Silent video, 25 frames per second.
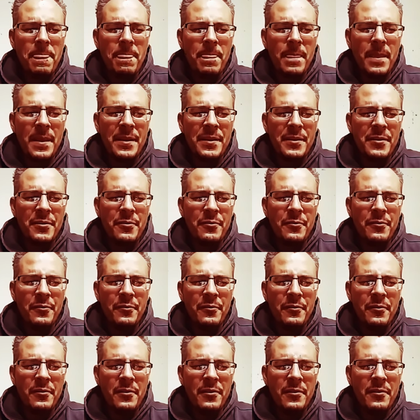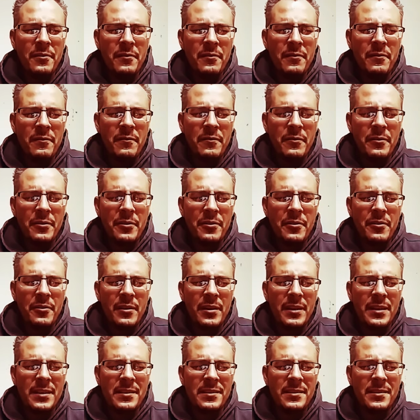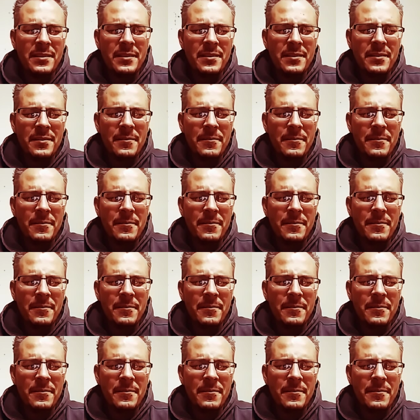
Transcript: Thank you for your grace.